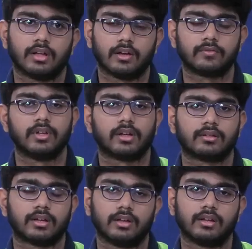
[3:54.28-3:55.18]
if there
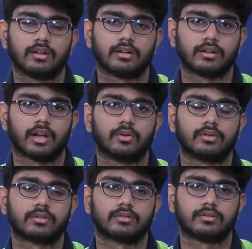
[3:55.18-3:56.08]
is any
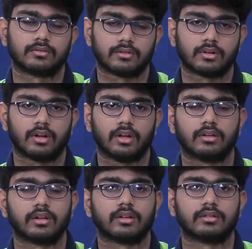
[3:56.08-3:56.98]
doubt
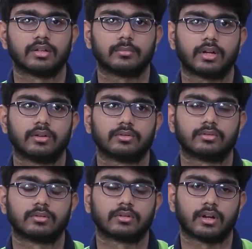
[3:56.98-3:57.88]
in the concept, I used
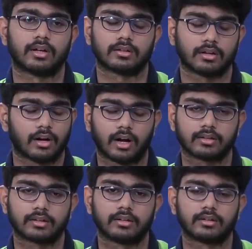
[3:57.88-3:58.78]
to
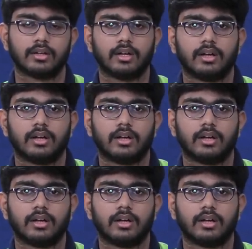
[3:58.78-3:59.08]
ask it